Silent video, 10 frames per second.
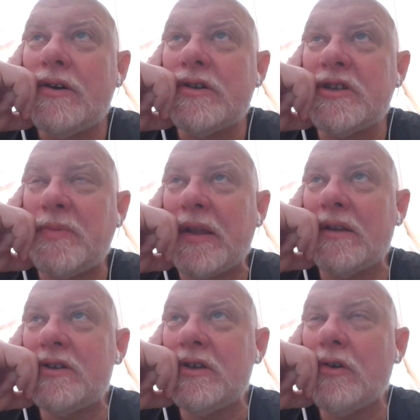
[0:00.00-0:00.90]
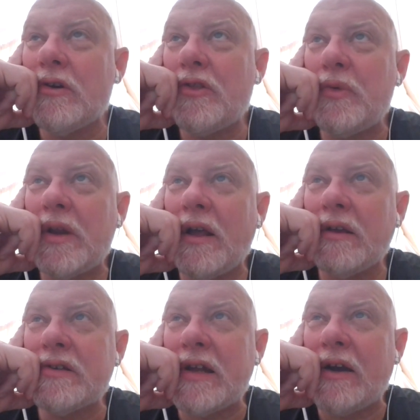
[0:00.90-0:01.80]
she spent she earned three
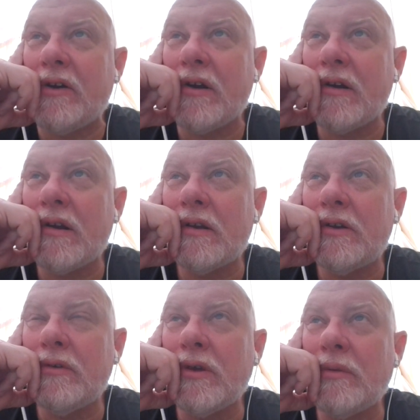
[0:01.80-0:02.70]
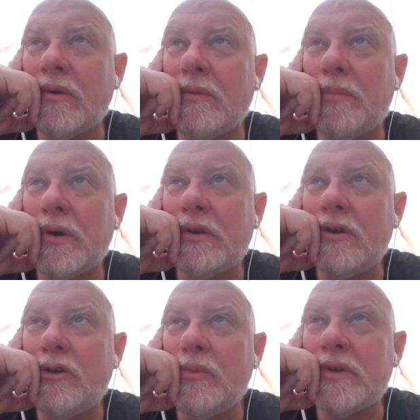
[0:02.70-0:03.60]
dollars an hour doing
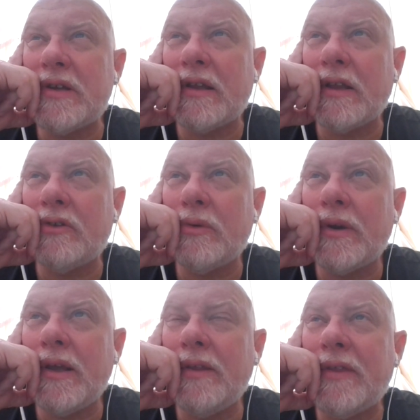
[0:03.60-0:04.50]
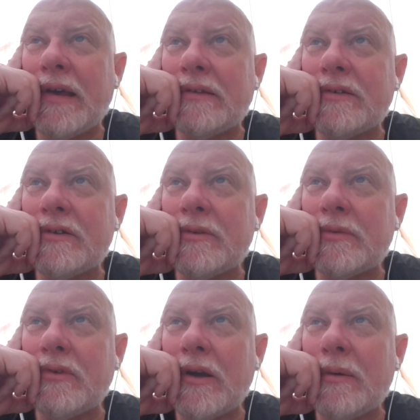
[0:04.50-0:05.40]
booktube she had like 20,000
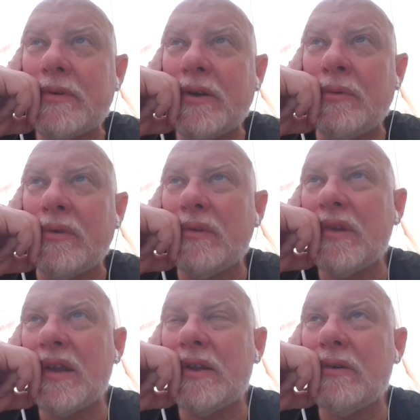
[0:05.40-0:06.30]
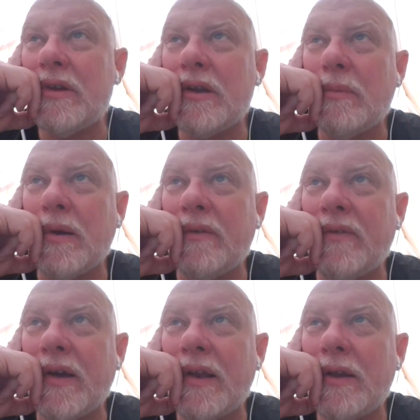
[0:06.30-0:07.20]
subscribers i won't link to it you could probably
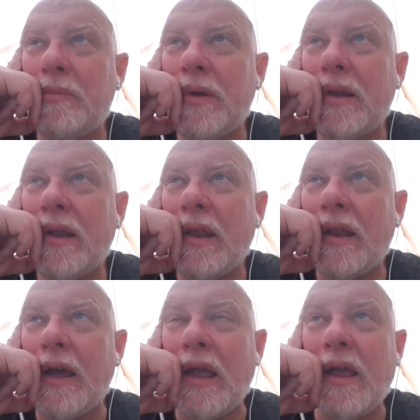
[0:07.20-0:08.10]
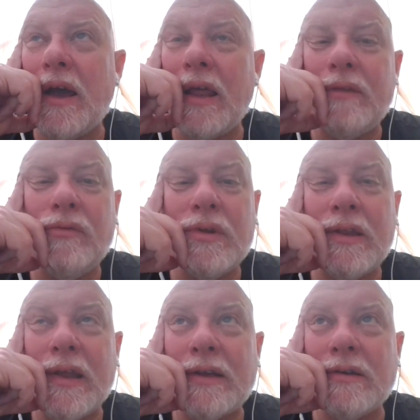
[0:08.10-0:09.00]
find it but and i i
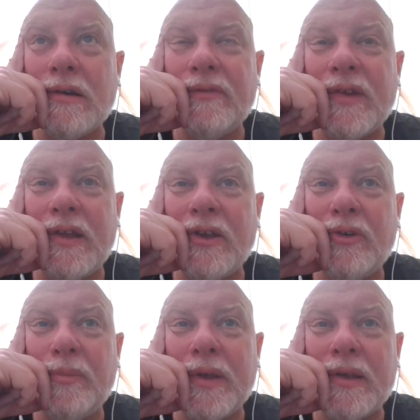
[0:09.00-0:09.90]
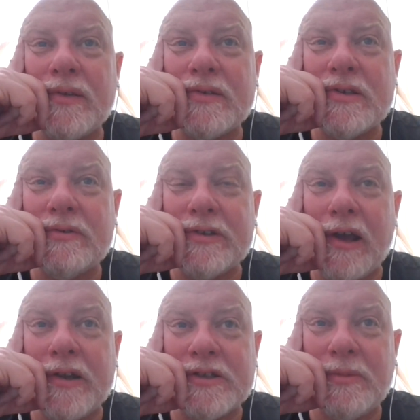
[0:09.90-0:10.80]
really liked her video because she was
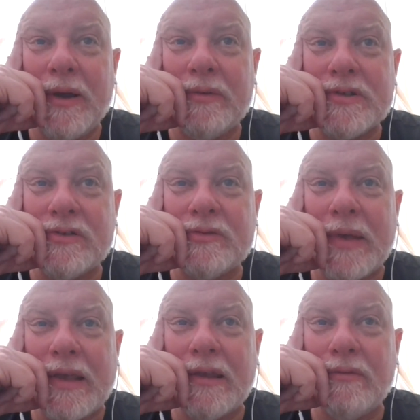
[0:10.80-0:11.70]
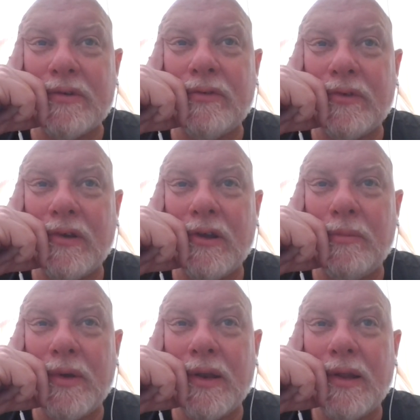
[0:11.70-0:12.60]
honest about what she was making which was good
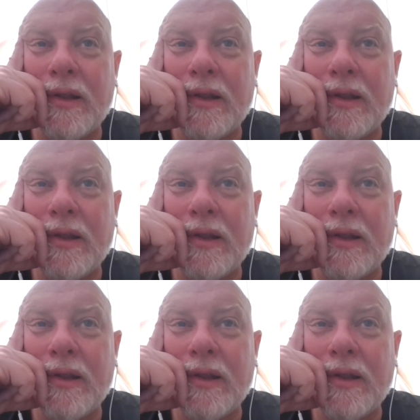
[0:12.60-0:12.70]
but